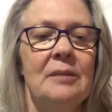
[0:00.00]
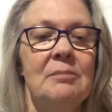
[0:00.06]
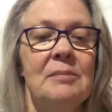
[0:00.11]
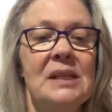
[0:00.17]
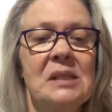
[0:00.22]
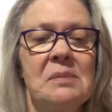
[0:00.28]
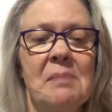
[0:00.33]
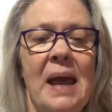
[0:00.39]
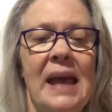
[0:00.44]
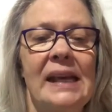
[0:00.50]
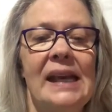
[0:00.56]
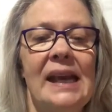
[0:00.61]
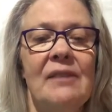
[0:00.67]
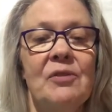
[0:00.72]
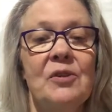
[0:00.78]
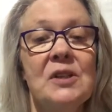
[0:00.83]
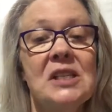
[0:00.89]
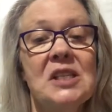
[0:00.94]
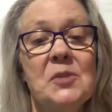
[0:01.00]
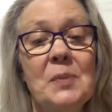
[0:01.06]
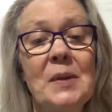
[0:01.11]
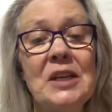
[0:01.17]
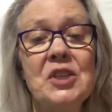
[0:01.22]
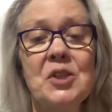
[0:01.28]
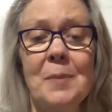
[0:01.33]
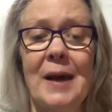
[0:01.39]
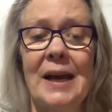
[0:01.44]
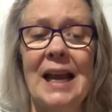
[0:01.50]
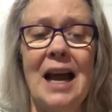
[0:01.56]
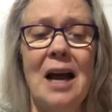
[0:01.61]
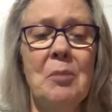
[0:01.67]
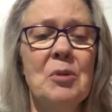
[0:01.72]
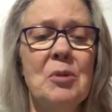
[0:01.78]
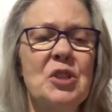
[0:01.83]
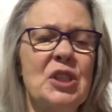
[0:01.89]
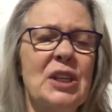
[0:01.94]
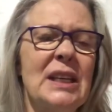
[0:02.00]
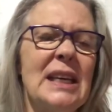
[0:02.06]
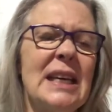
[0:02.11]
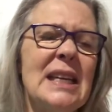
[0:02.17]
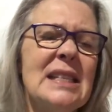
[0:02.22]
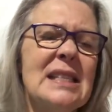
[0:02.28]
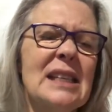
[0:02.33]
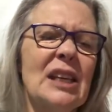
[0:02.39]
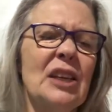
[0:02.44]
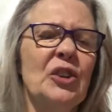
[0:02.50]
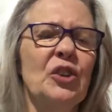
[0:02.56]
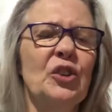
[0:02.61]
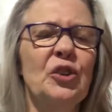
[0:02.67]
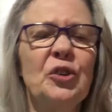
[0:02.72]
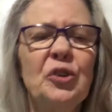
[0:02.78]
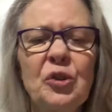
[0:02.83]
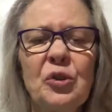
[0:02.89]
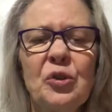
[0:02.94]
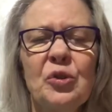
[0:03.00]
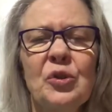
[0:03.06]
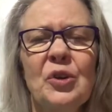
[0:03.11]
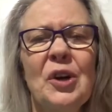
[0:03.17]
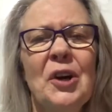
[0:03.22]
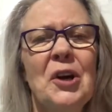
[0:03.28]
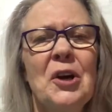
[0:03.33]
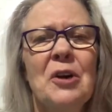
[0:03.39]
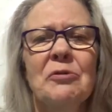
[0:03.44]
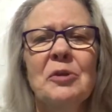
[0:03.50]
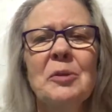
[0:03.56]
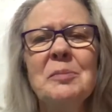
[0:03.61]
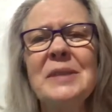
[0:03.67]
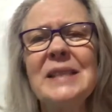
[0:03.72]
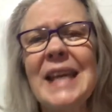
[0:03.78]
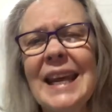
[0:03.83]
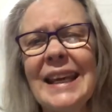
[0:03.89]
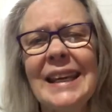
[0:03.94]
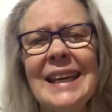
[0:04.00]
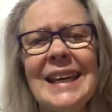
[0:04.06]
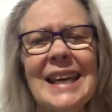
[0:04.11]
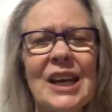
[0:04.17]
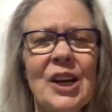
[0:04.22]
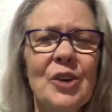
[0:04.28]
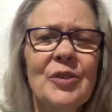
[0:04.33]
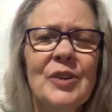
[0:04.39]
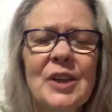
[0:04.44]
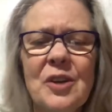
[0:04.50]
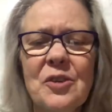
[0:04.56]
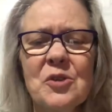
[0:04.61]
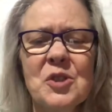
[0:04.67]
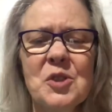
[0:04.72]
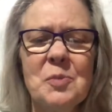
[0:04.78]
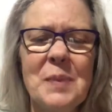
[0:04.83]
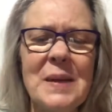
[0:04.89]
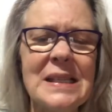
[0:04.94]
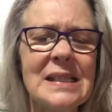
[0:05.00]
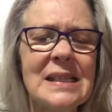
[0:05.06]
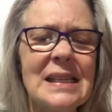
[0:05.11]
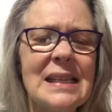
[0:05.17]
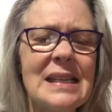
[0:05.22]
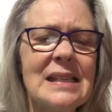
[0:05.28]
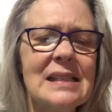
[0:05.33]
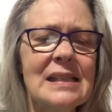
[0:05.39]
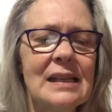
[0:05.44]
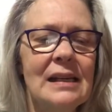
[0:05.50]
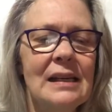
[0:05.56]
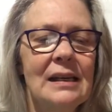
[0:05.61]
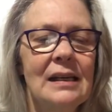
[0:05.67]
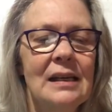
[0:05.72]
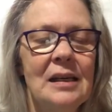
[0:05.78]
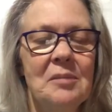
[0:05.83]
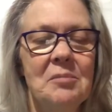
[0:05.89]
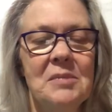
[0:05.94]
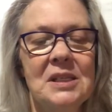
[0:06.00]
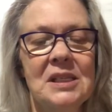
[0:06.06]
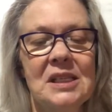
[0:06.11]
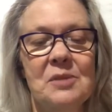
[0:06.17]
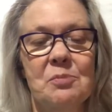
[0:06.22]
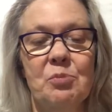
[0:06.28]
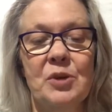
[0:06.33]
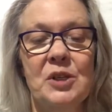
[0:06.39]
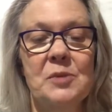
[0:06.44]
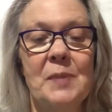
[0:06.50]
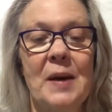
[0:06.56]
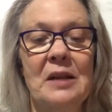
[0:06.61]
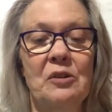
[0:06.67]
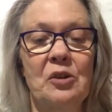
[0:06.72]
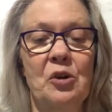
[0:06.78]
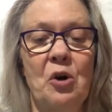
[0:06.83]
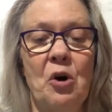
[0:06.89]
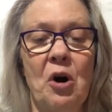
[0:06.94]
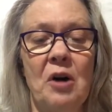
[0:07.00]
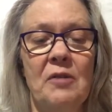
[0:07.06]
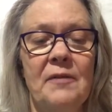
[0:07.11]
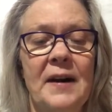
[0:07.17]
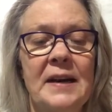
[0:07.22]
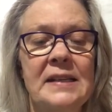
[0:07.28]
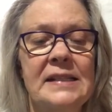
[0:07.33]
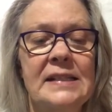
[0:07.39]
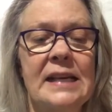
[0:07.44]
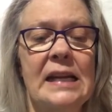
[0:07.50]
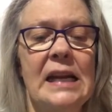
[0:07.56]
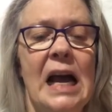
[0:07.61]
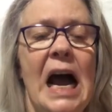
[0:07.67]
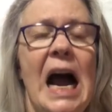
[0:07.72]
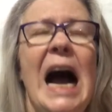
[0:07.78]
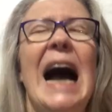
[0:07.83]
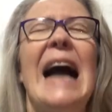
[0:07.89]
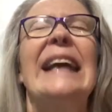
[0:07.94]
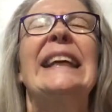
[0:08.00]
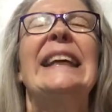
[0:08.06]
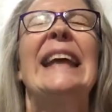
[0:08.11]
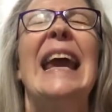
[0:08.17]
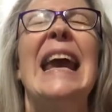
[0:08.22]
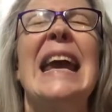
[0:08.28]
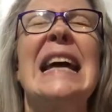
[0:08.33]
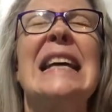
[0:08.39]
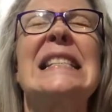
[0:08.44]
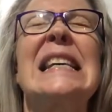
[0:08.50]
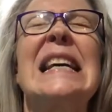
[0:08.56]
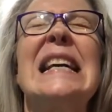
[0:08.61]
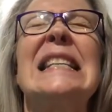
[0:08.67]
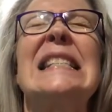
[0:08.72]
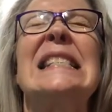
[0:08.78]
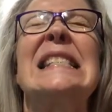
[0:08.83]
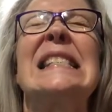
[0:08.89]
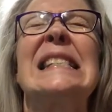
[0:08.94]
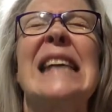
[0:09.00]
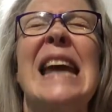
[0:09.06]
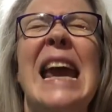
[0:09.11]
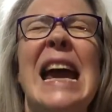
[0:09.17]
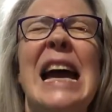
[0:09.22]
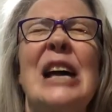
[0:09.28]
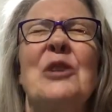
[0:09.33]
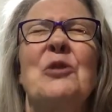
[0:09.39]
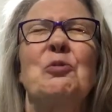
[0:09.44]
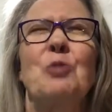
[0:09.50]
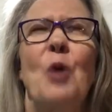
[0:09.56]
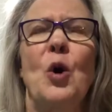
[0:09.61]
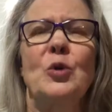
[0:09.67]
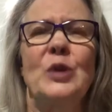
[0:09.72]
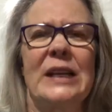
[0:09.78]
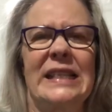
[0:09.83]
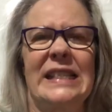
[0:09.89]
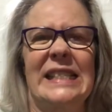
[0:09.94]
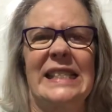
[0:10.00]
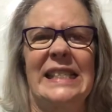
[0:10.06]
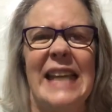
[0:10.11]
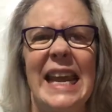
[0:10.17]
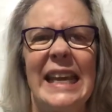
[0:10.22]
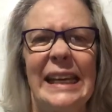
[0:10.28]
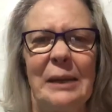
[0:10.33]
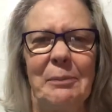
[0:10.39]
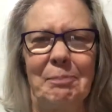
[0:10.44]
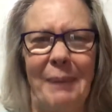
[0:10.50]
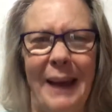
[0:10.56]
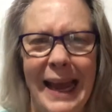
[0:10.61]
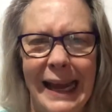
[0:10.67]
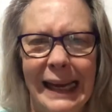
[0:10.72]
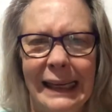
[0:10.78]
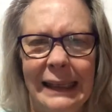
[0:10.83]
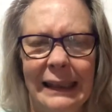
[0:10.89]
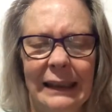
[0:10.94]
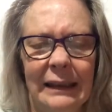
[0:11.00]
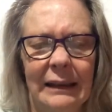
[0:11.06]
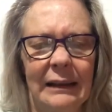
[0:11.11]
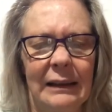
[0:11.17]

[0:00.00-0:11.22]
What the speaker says: Miss Mack gave her the speech about how much kids can learn from taking care of another species. Mrs. Brisbane looked horrified and said, "I can't stand rodents. Take it back."